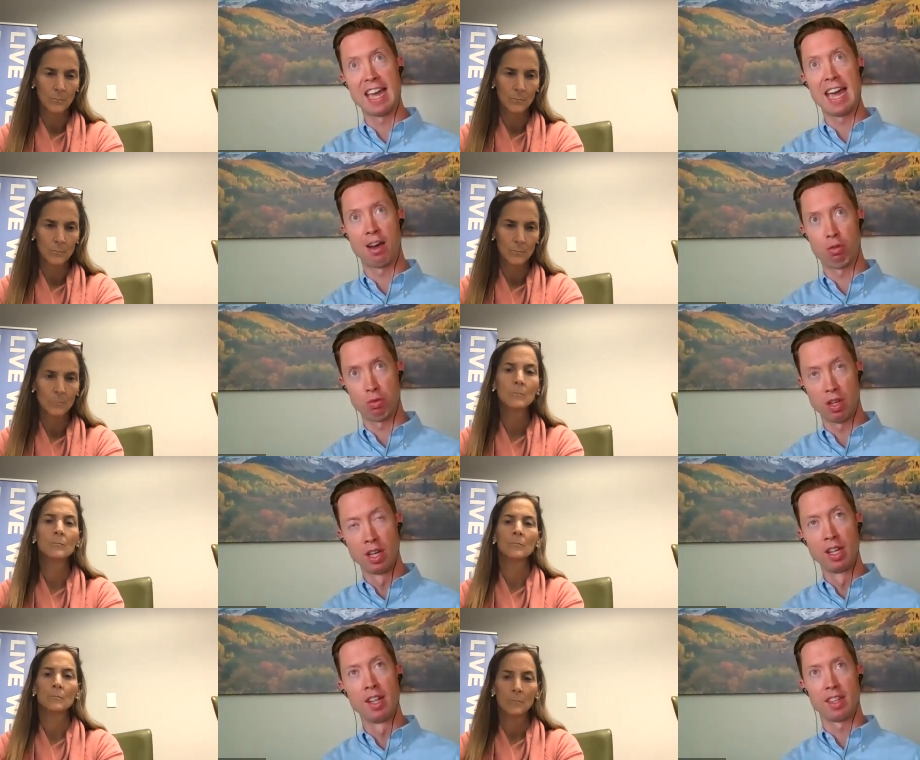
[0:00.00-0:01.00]
Speaker 1: down.
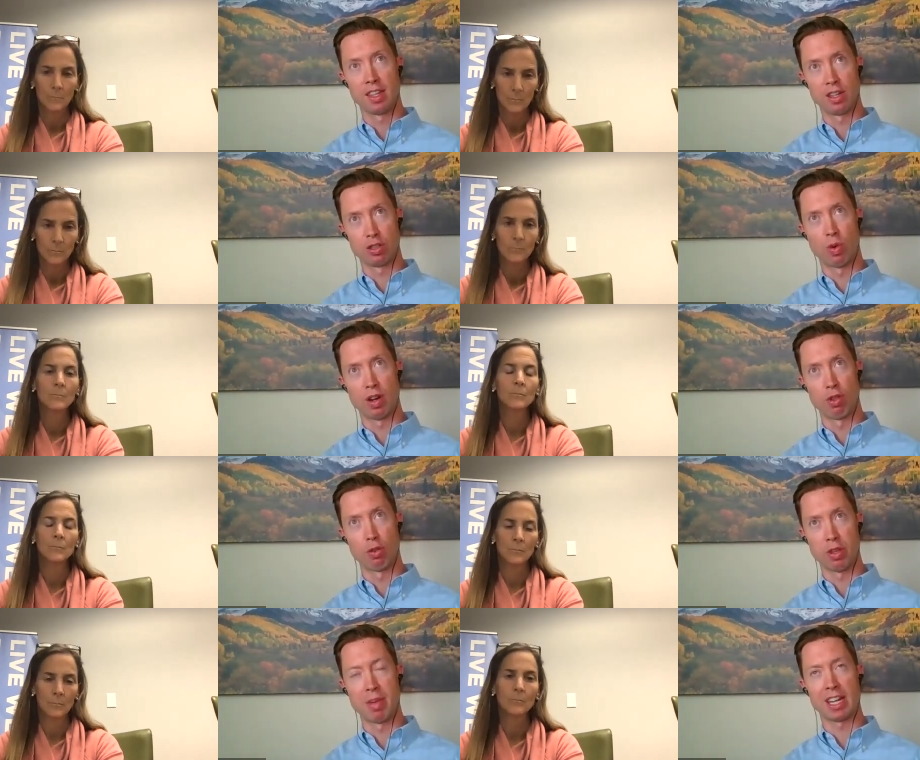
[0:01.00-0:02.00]
It is one of
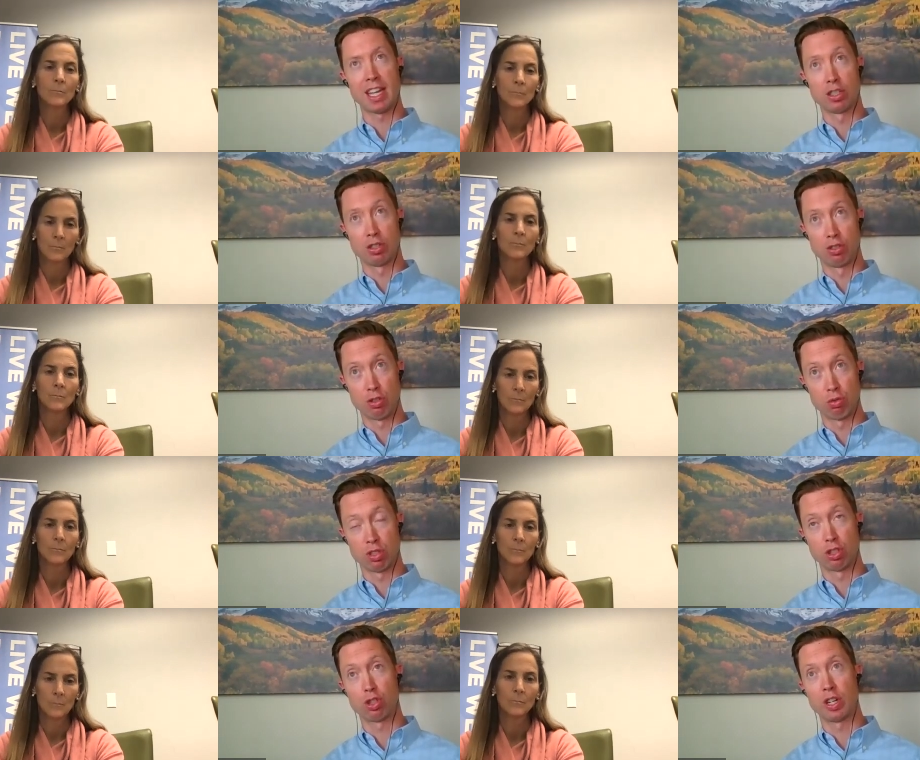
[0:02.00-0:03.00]
the only medications
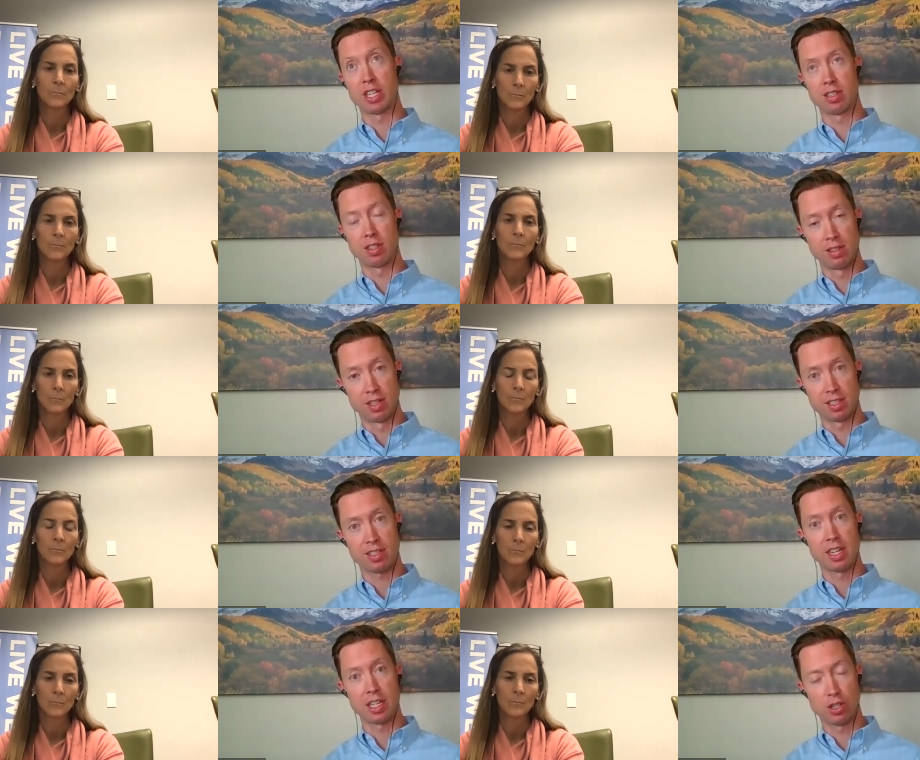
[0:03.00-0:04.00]
used to treat
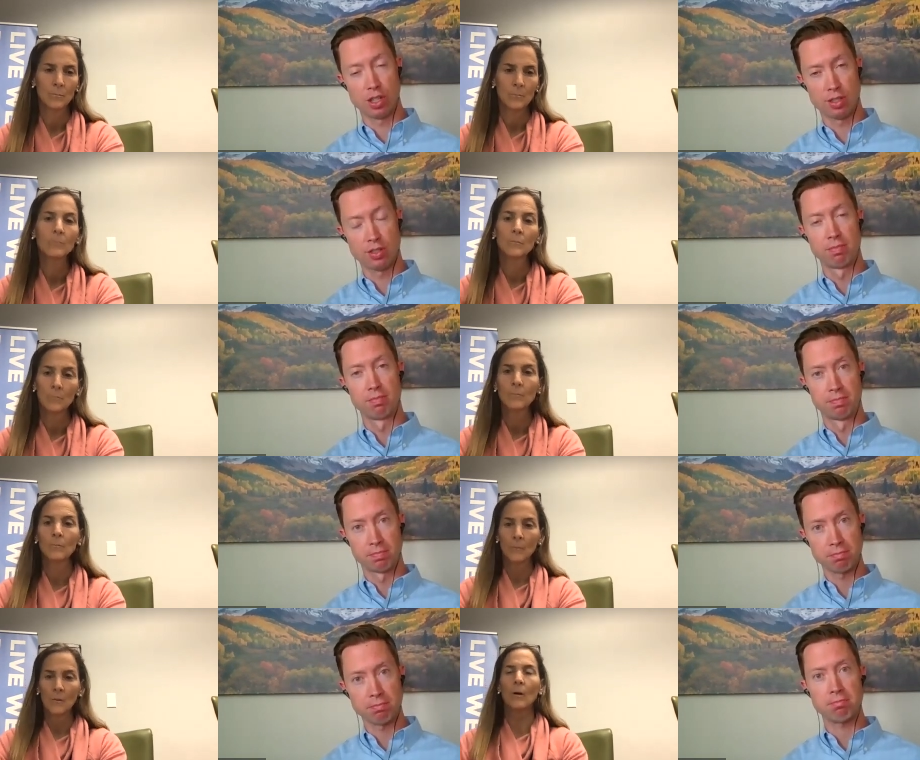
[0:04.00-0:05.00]
dyskinesias.
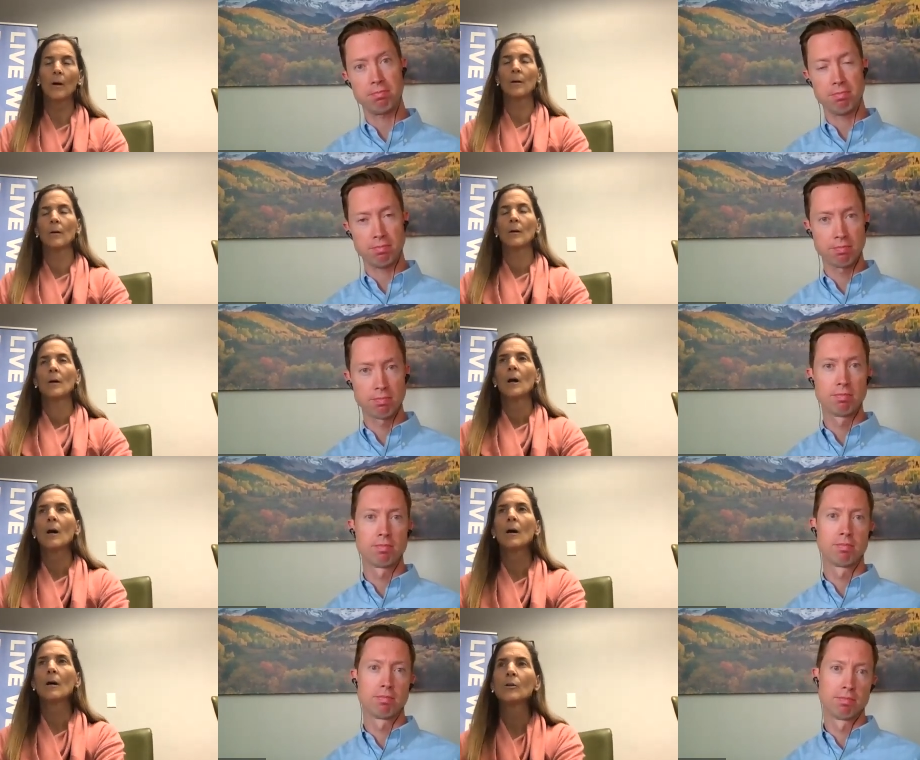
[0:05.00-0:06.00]
Speaker 2: Okay.
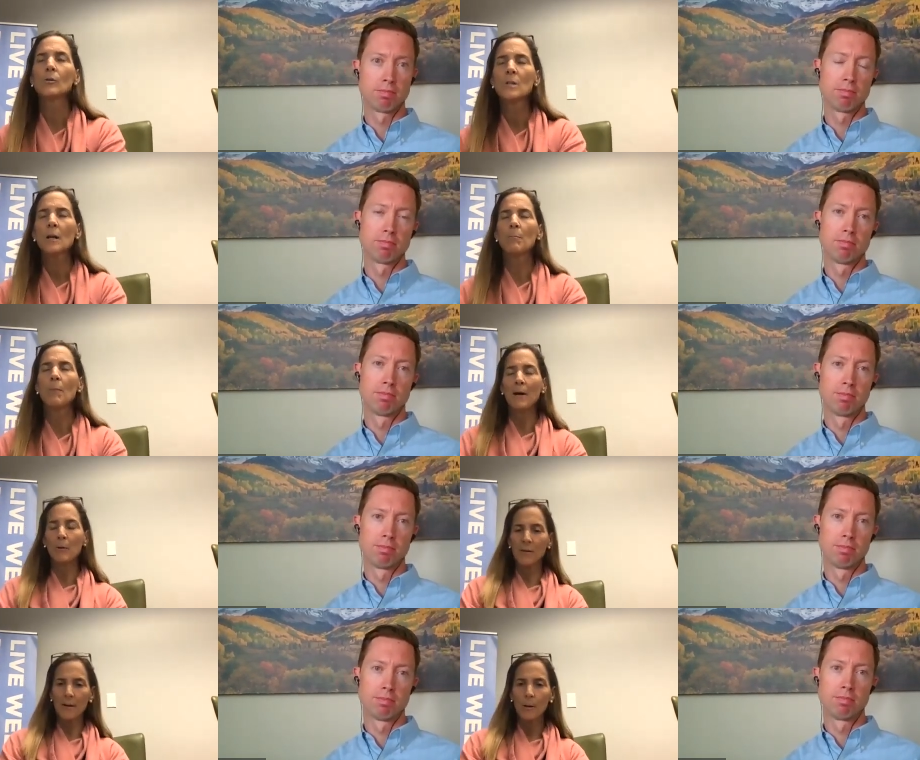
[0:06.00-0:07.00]
Uh, you said
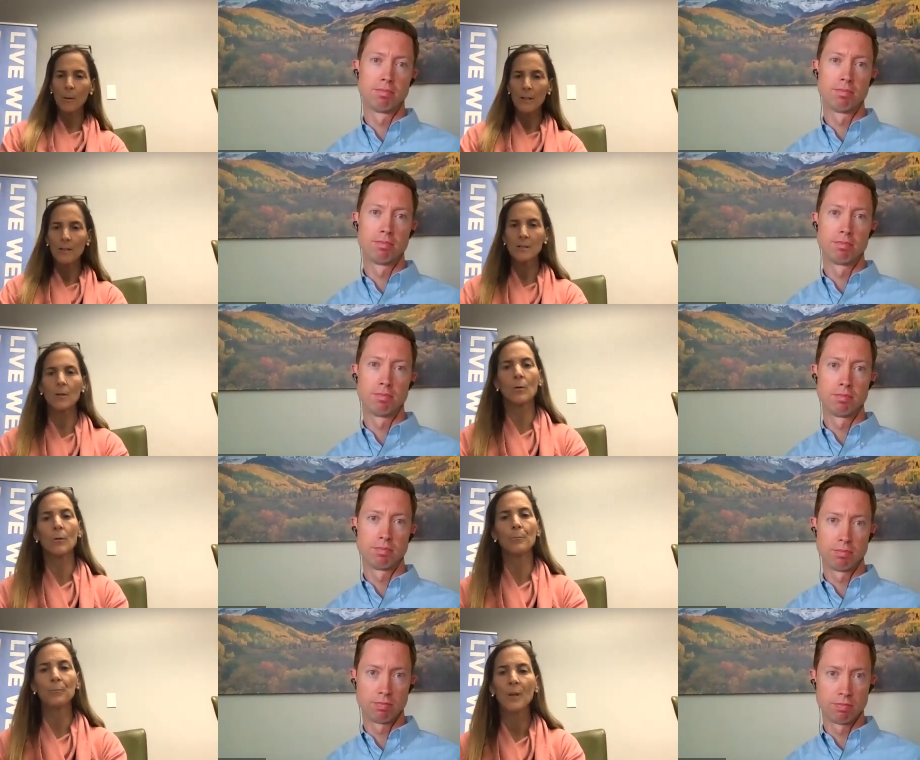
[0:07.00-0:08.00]
monotherapy.
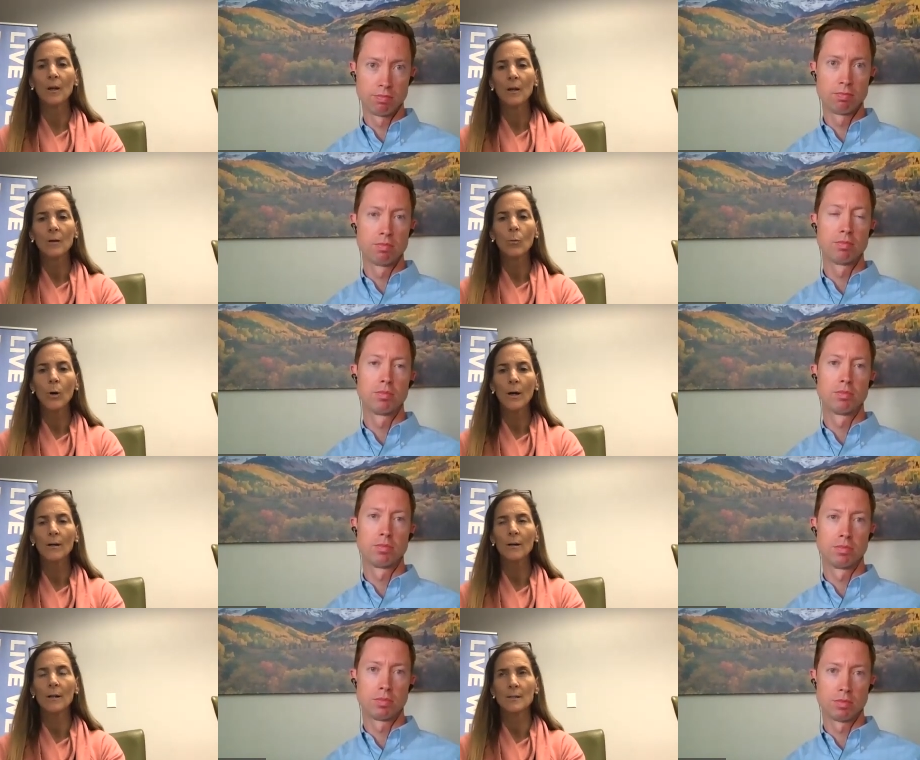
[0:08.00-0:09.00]
So, in
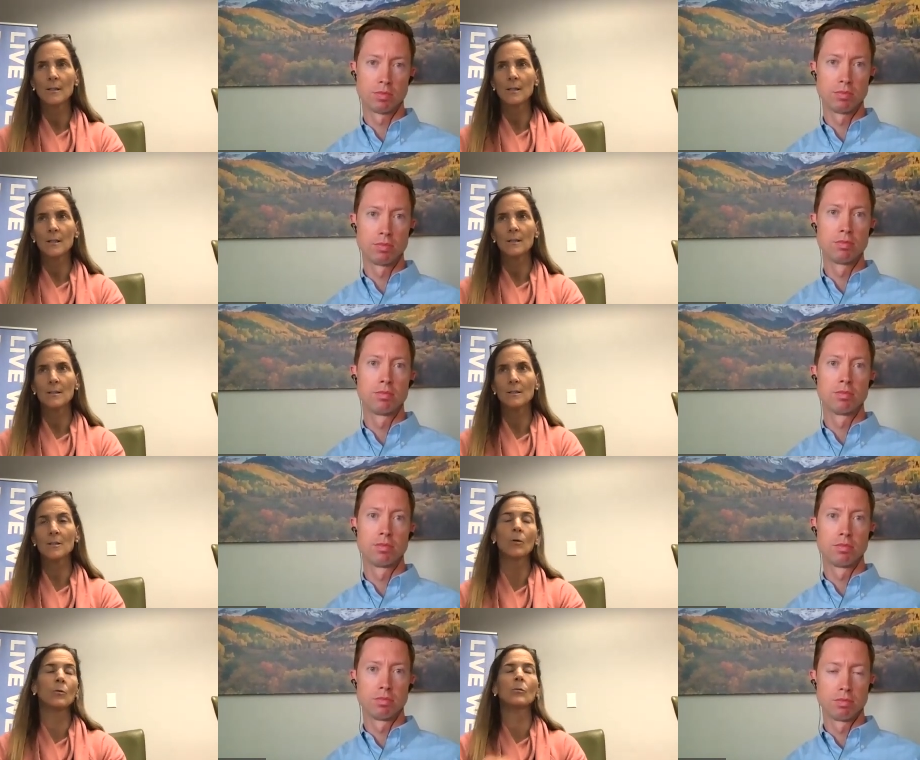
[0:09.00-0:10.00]
what instance?
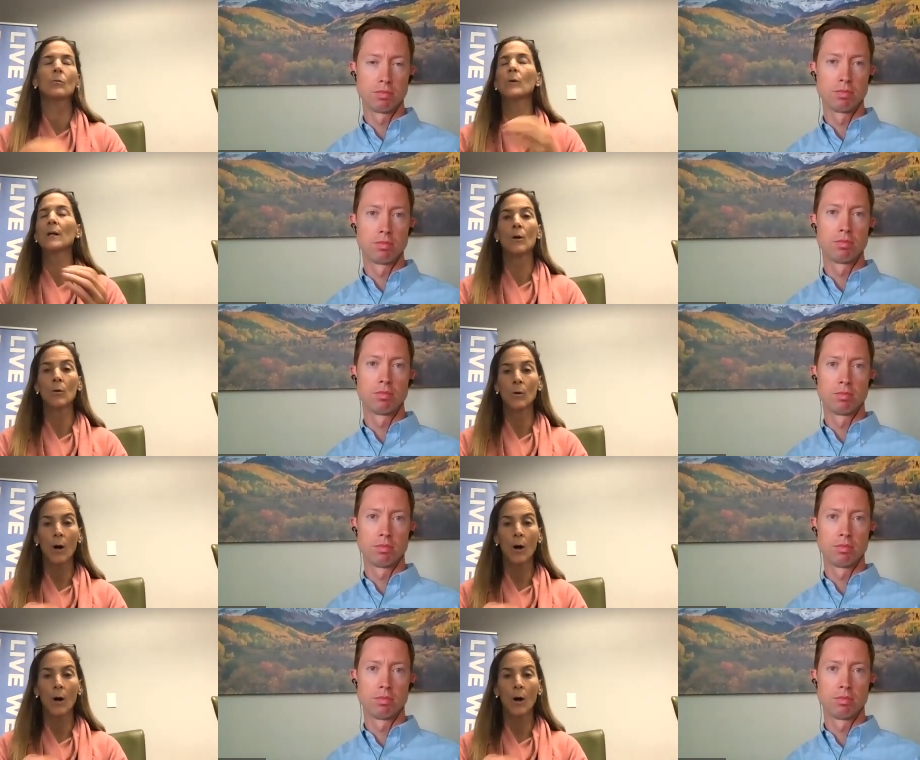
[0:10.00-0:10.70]
So, we know